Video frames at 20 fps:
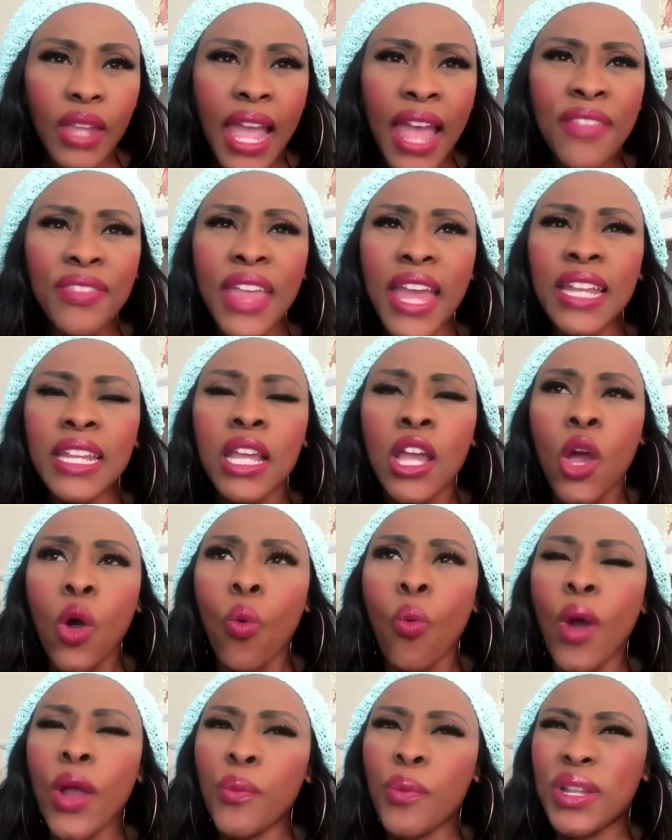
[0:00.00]
And then
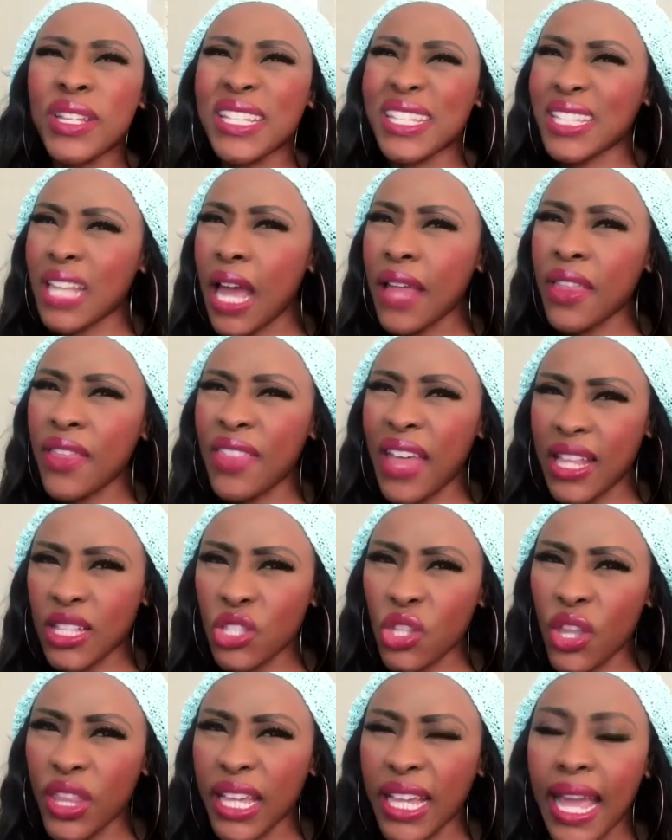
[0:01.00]
when we decide that
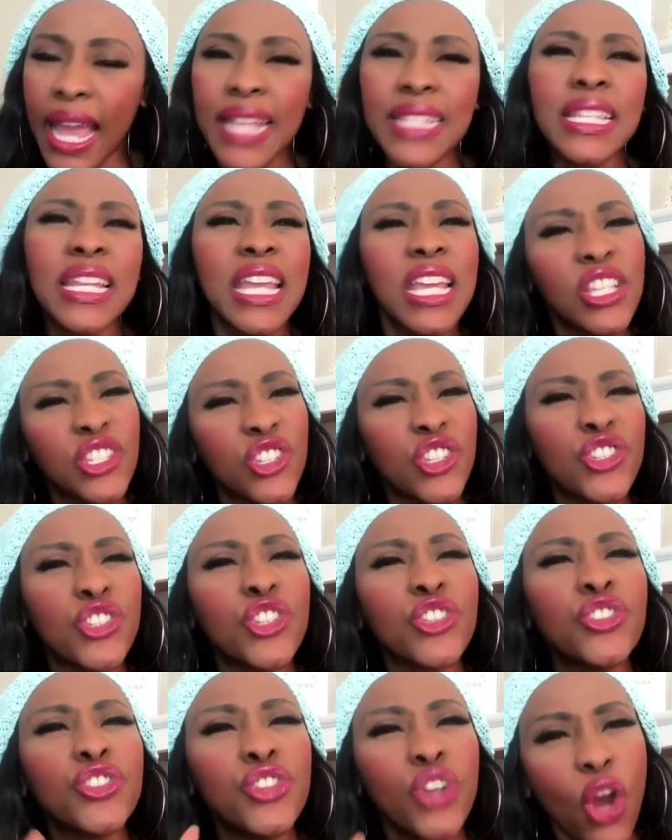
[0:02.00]
that's not the case, then he's just
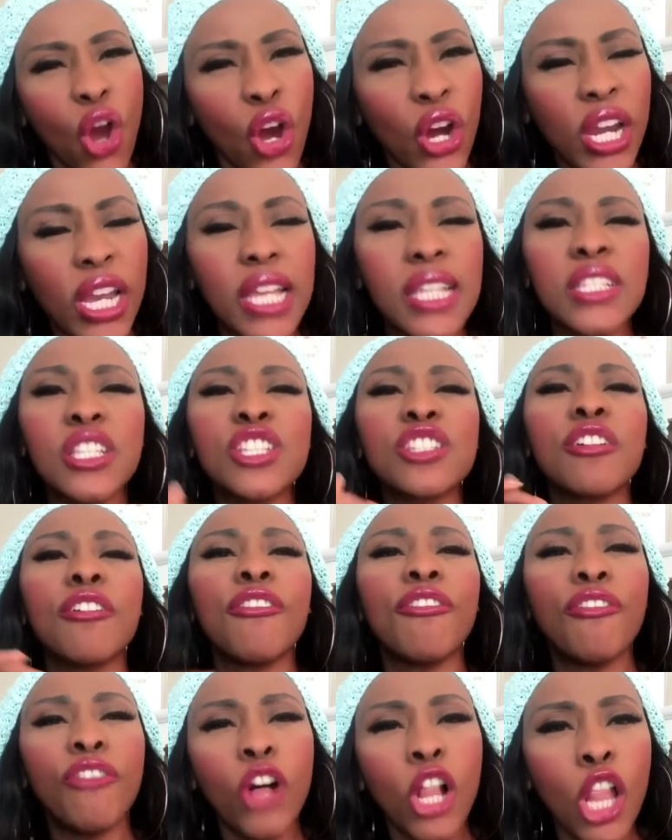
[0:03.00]
a jerk. He's just a
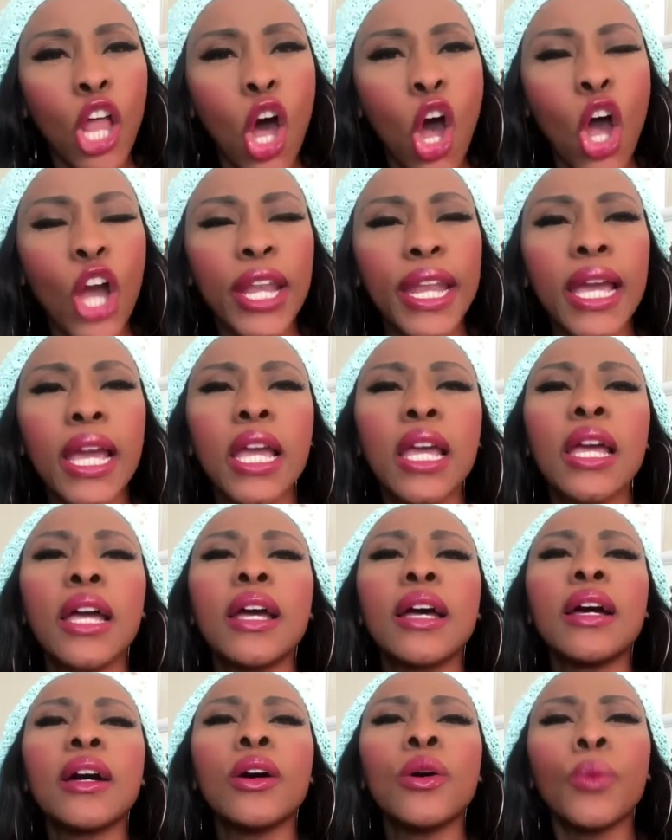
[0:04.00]
full-on
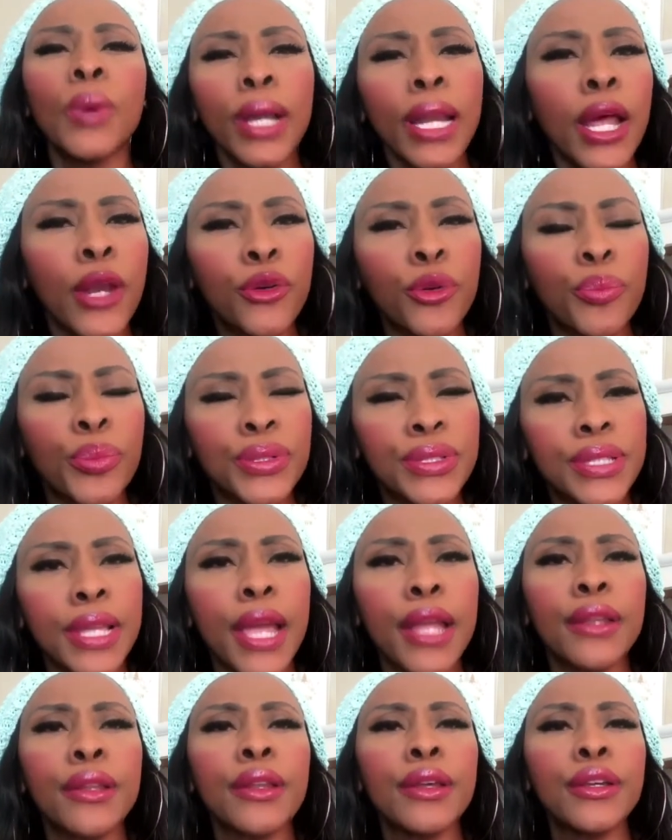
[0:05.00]

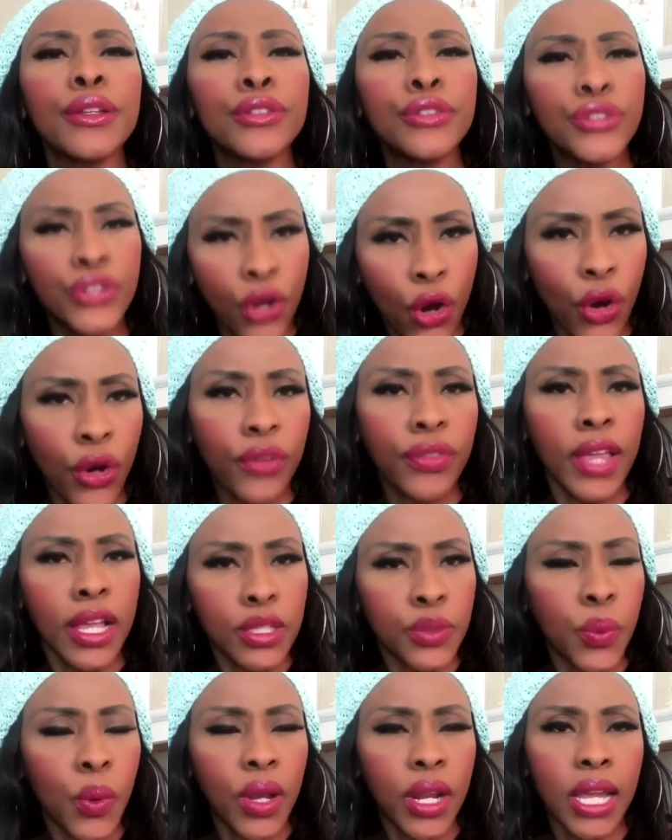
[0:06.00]
100% jerk.
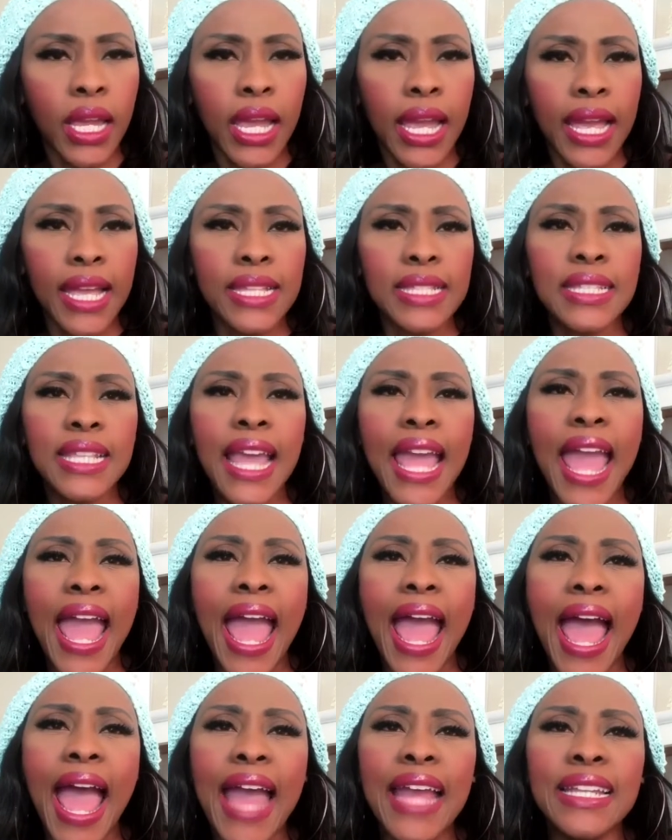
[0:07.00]
That's what he is.
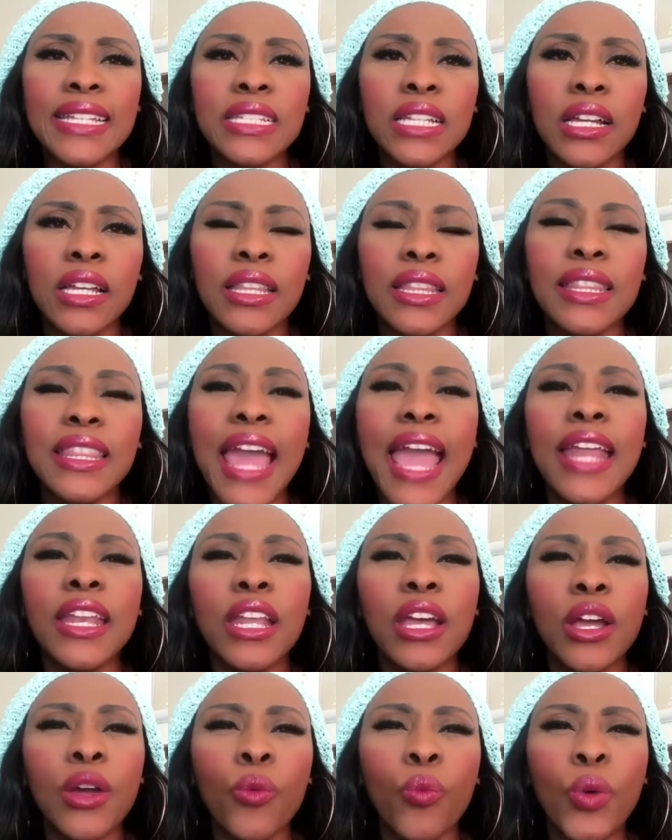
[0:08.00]
And
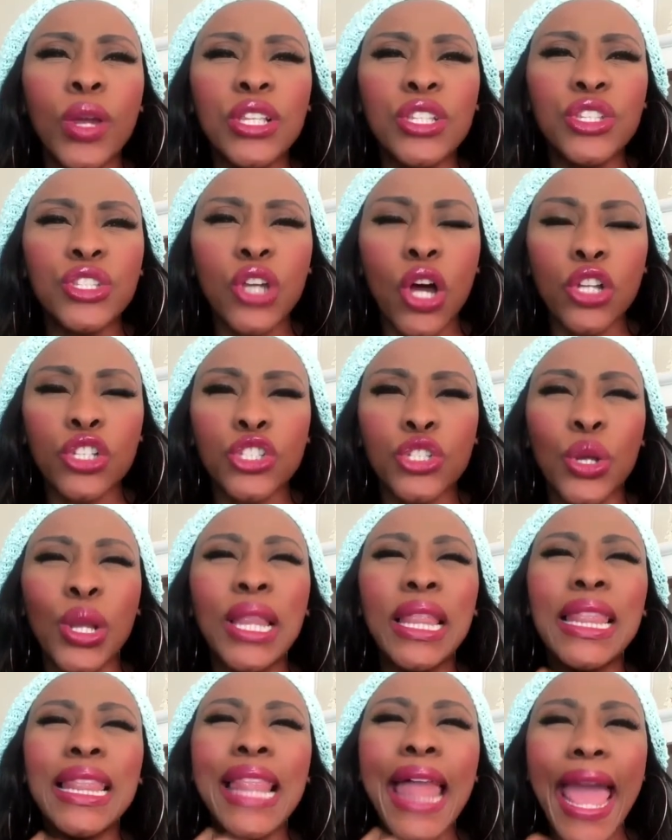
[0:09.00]
then we start to
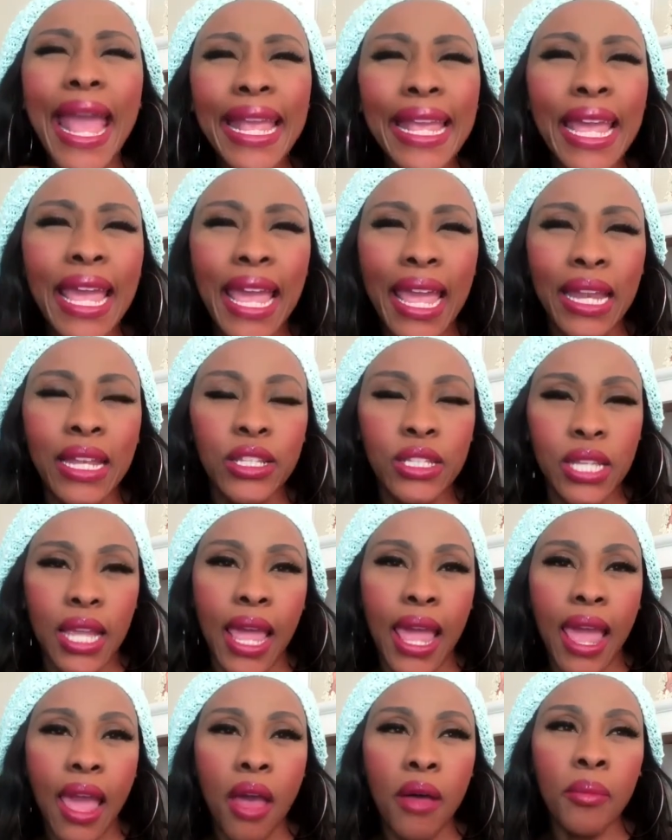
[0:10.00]
lay
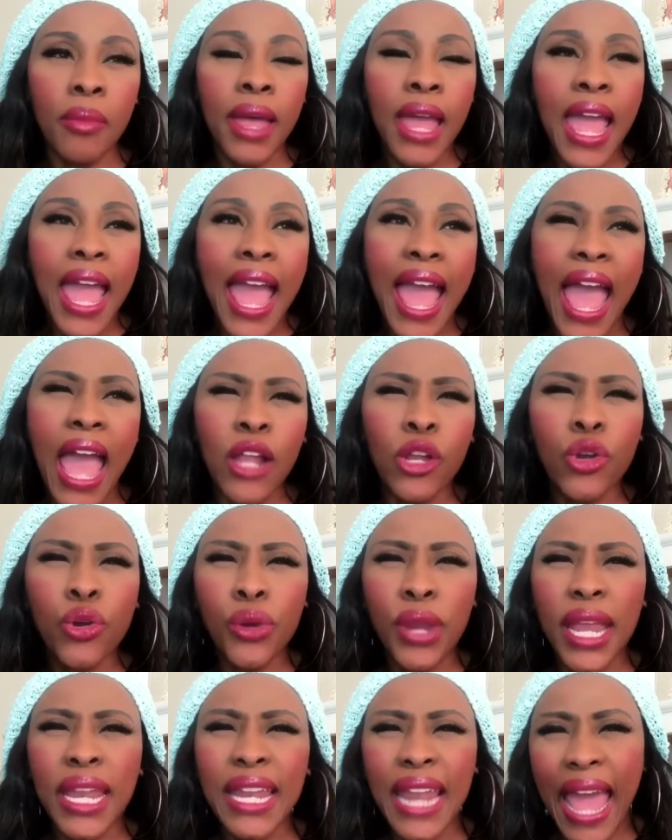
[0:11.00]
into him and
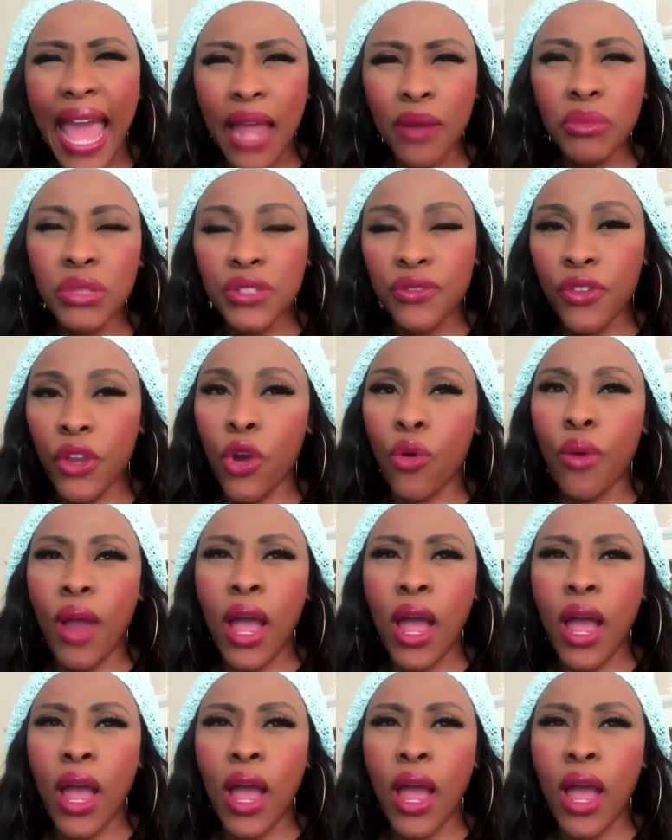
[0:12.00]
create an atmosphere